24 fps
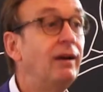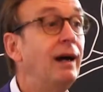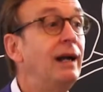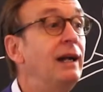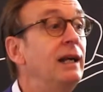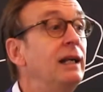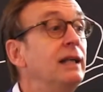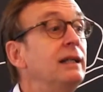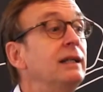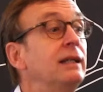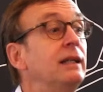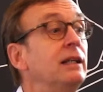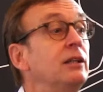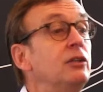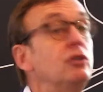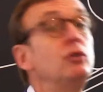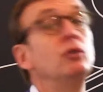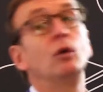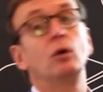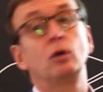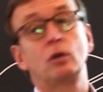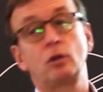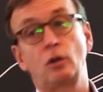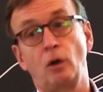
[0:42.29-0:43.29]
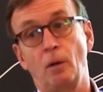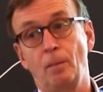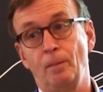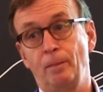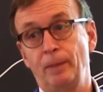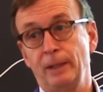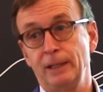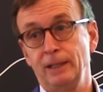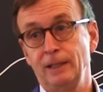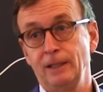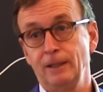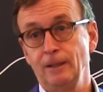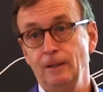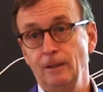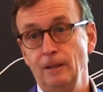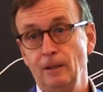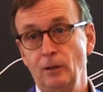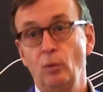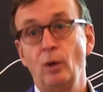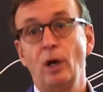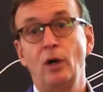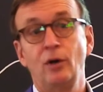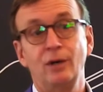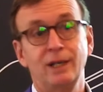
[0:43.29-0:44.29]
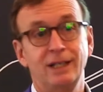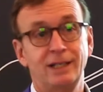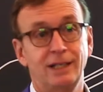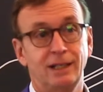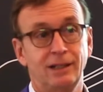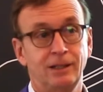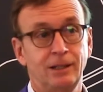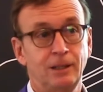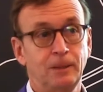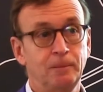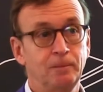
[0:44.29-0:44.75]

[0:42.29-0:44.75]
I link it to your company, where is it?